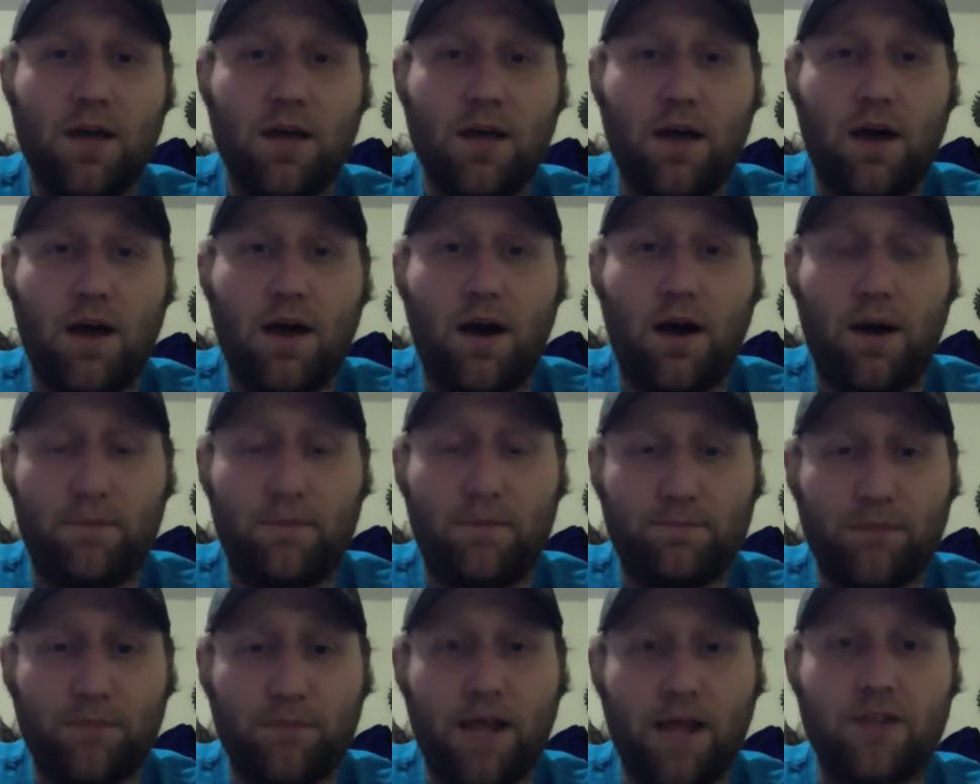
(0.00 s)

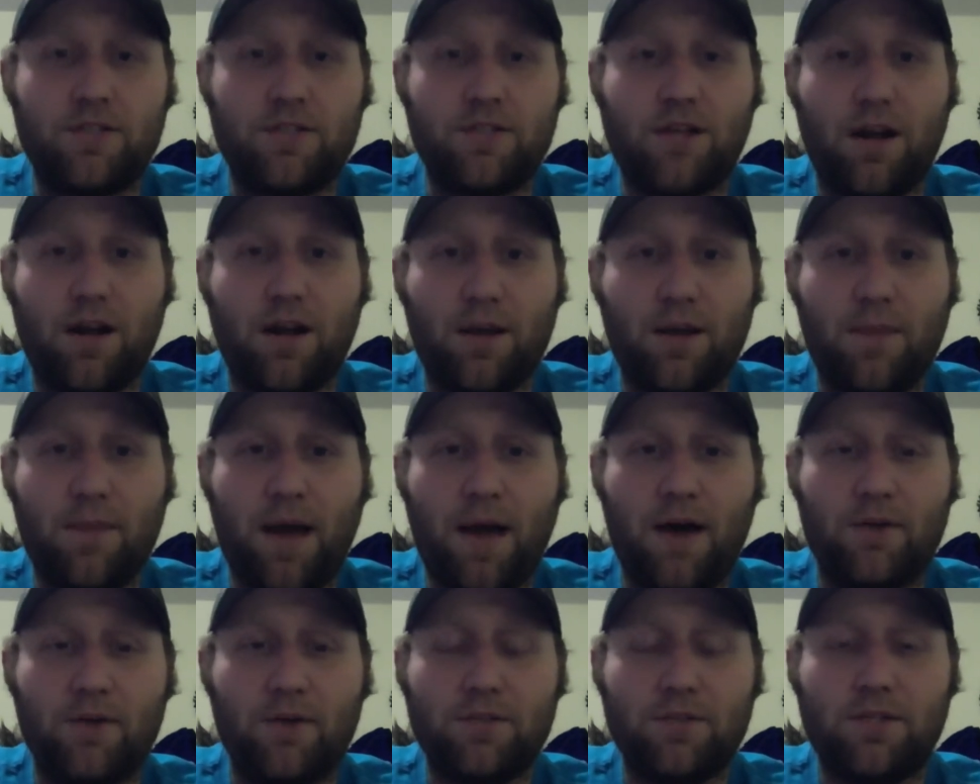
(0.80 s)
Now let's talk
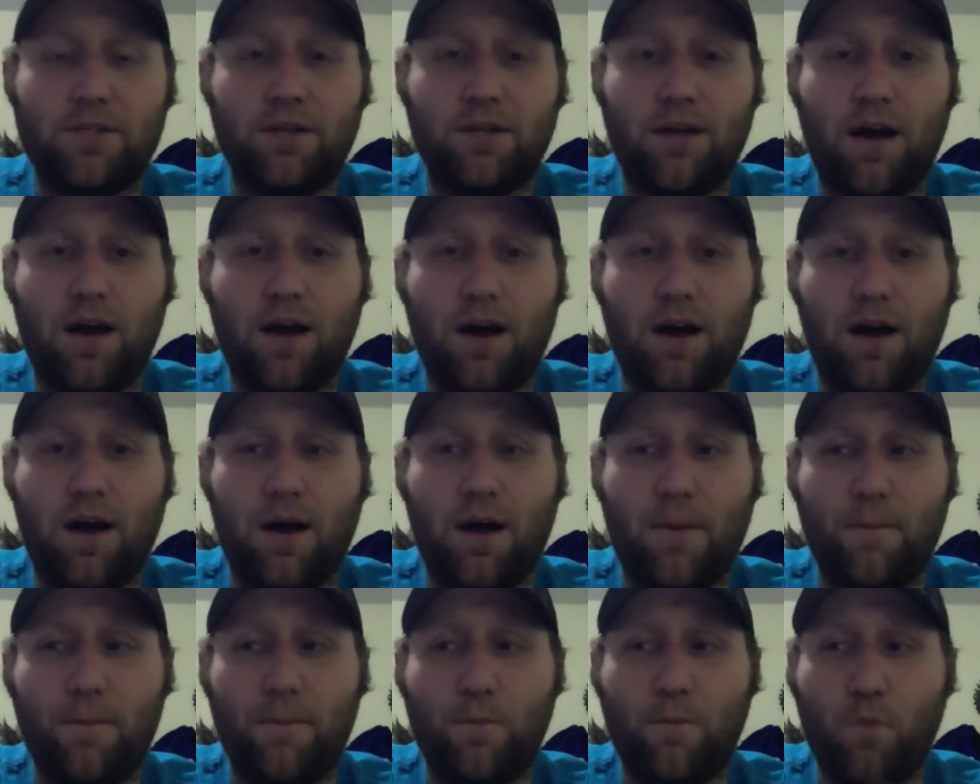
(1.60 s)
about
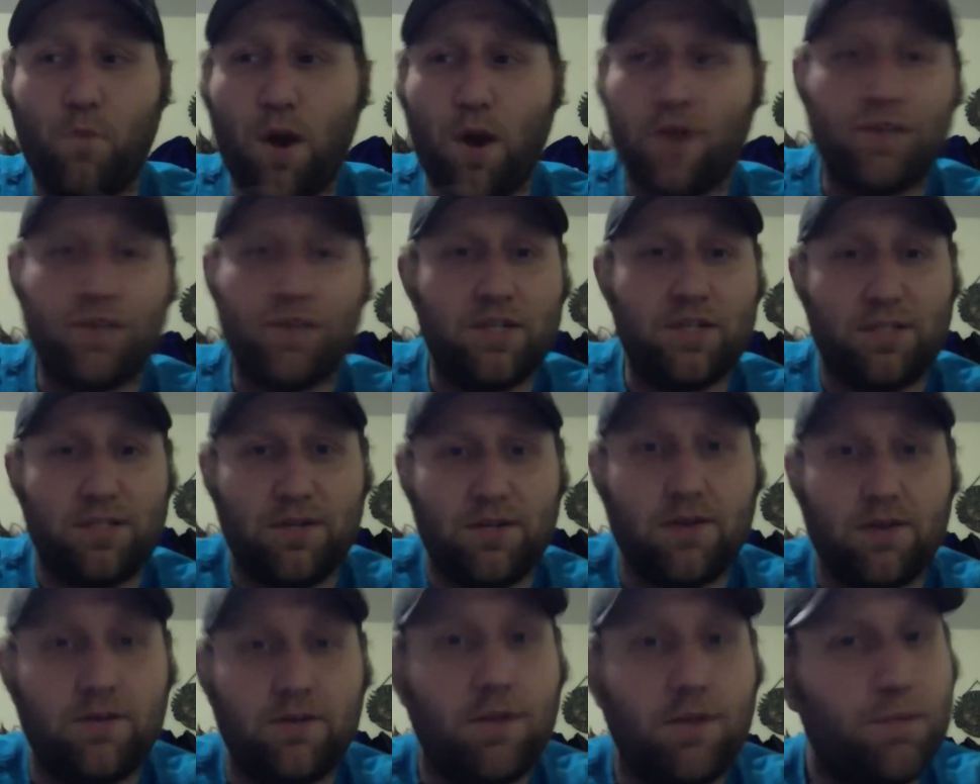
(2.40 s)
where this
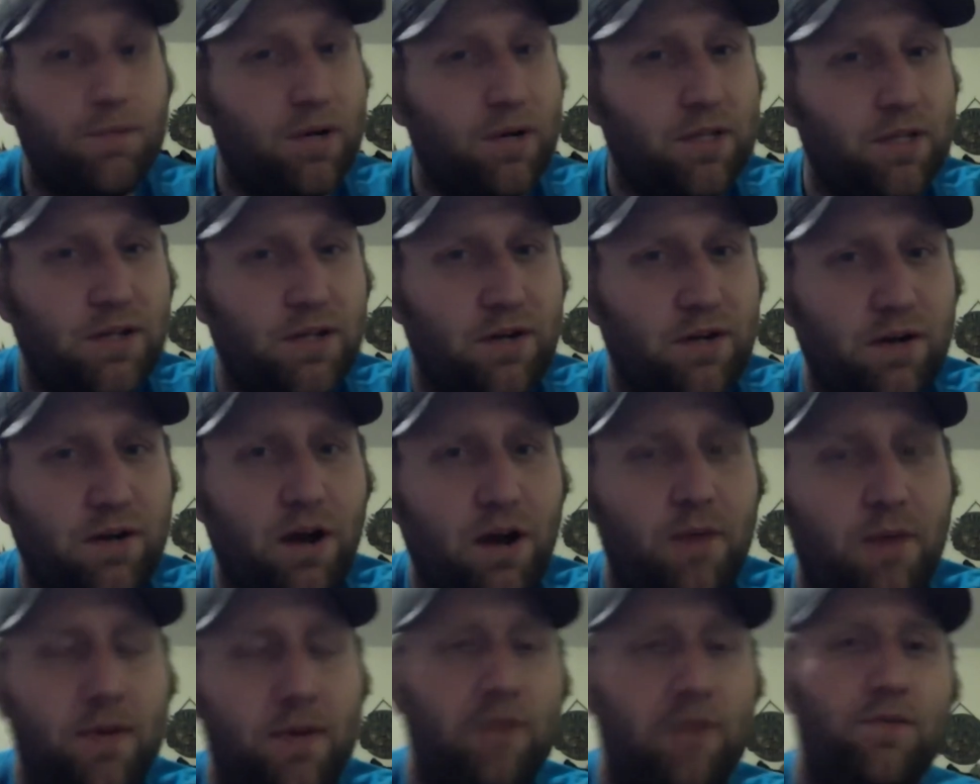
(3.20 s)
serial number is on your
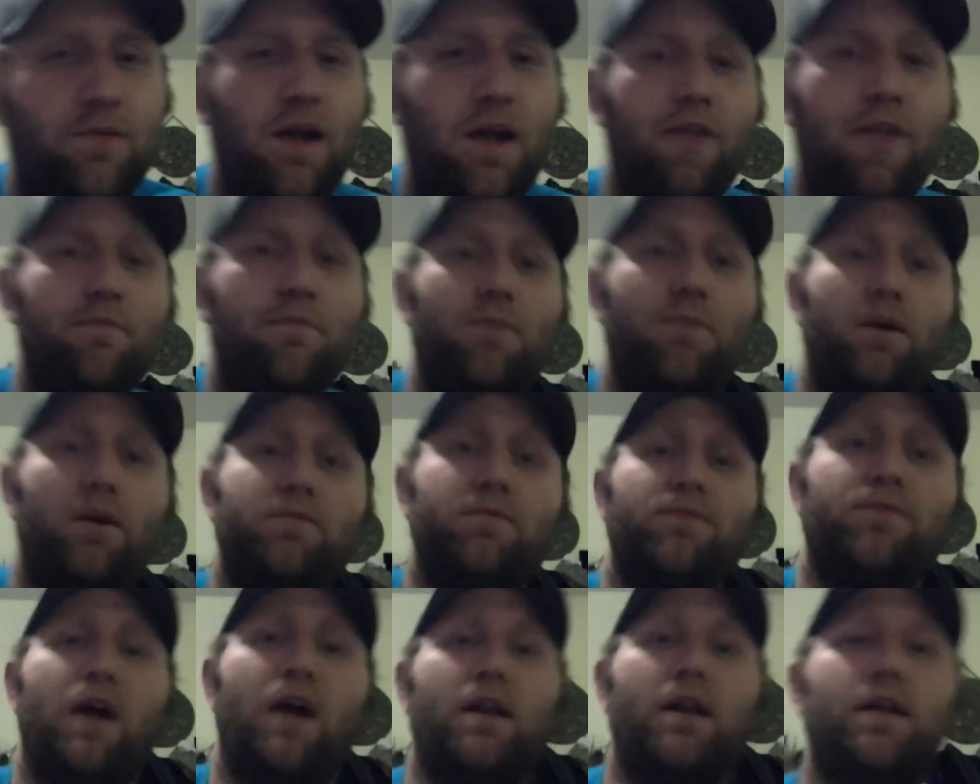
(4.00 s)
helmet if you're having problems
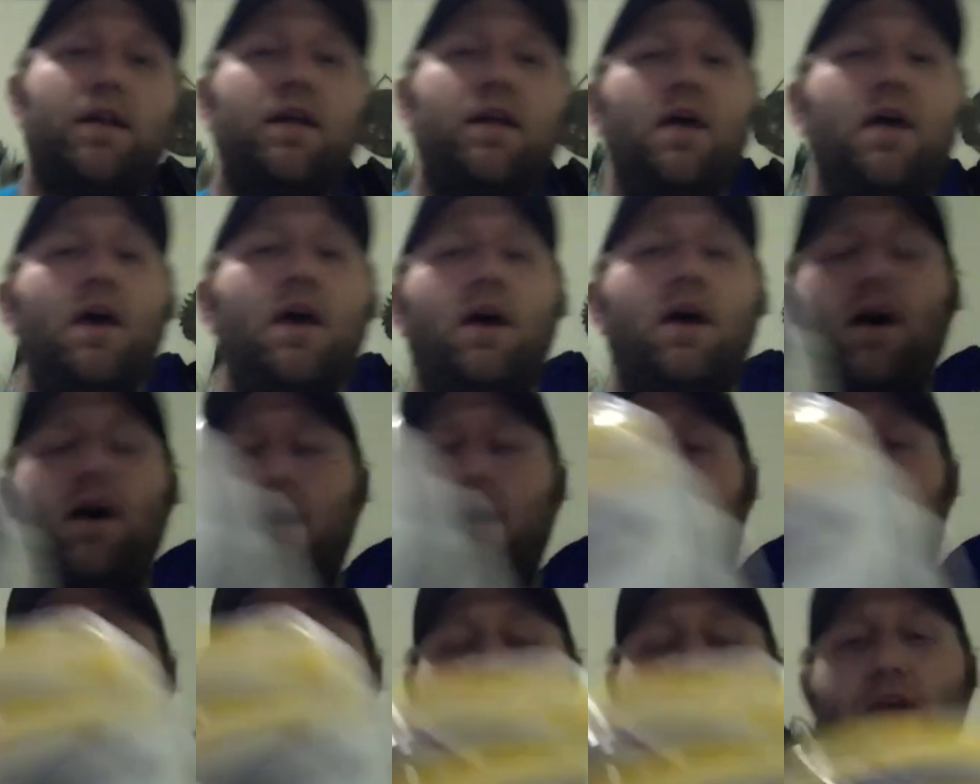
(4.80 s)
finding
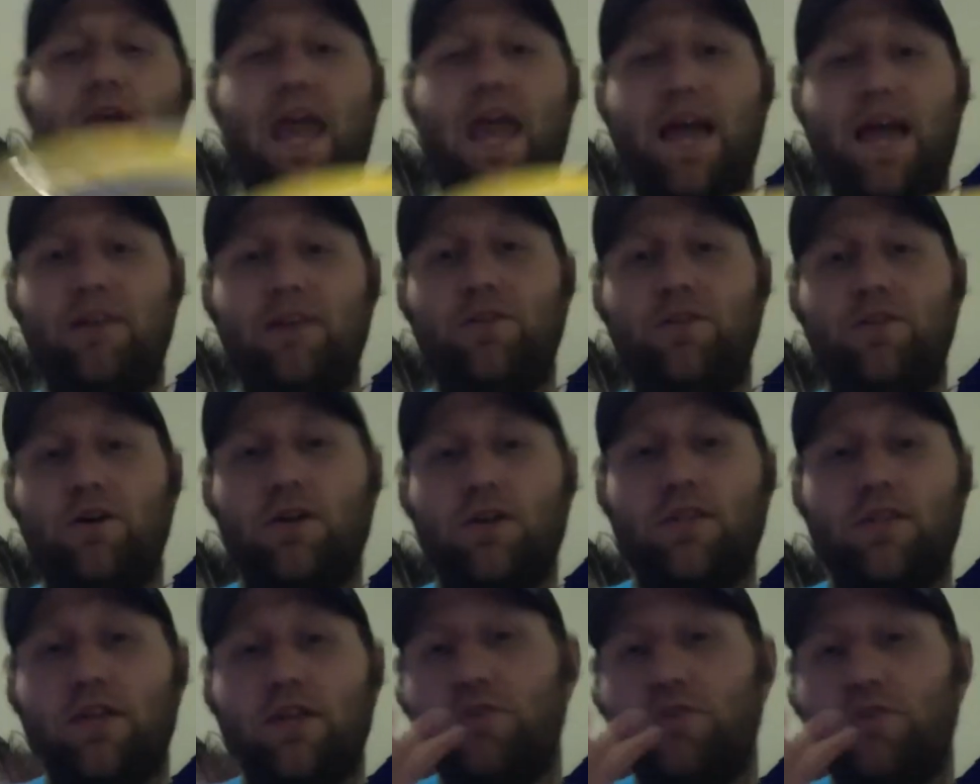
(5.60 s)
it. You can
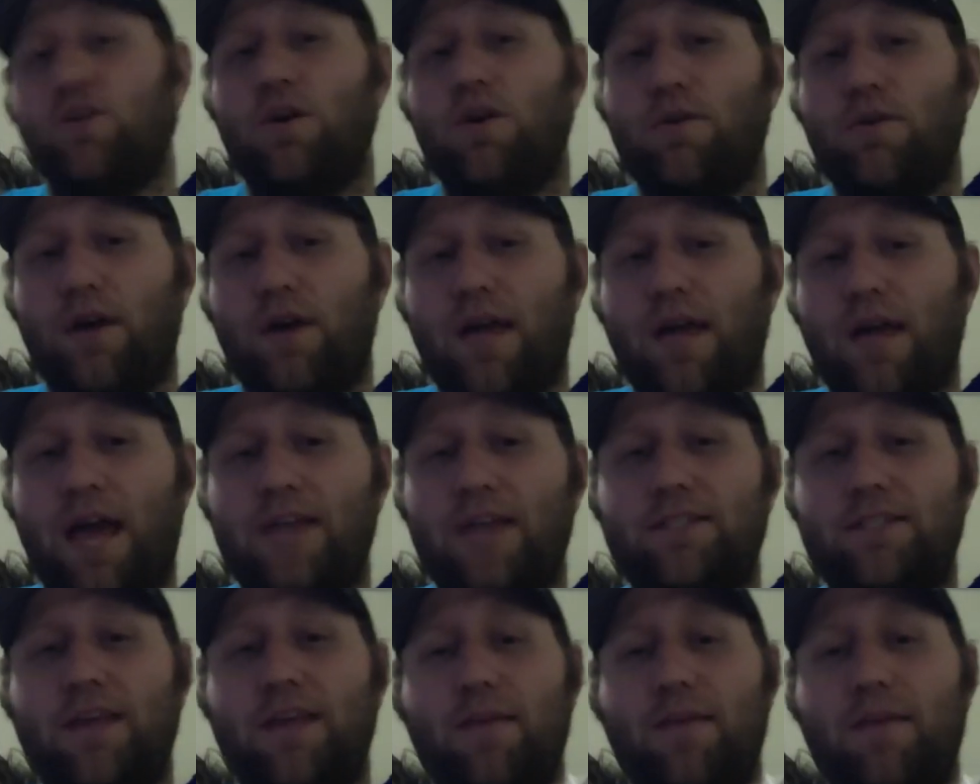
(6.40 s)
look. They do show you on
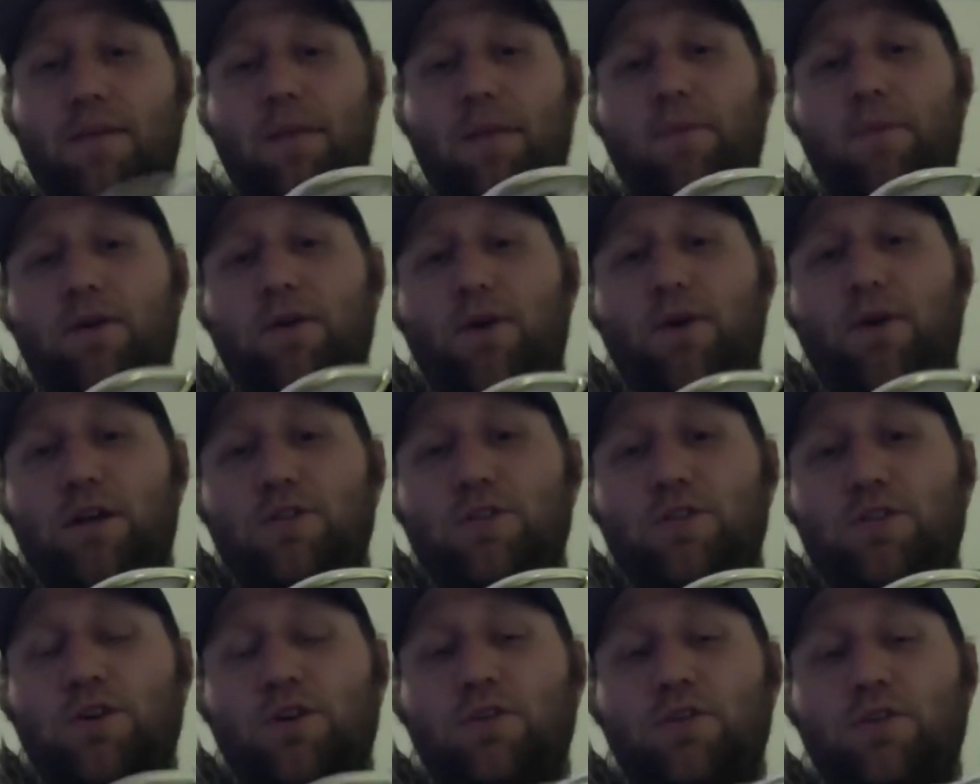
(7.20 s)
Cascade, but I'm going to go ahead
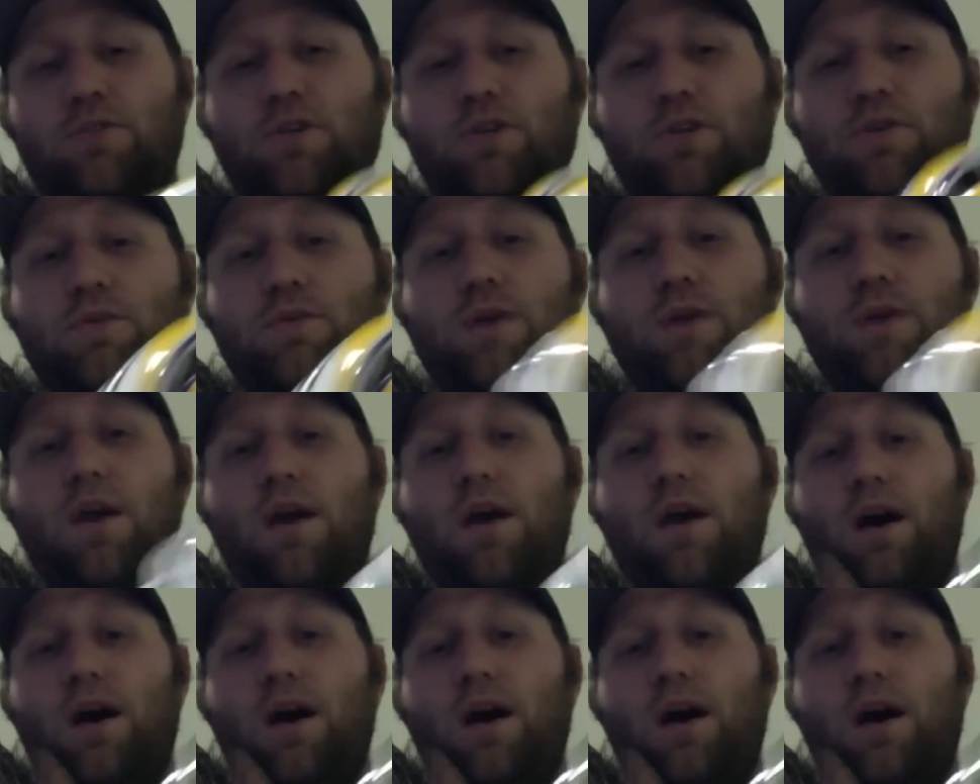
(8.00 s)
and show you too.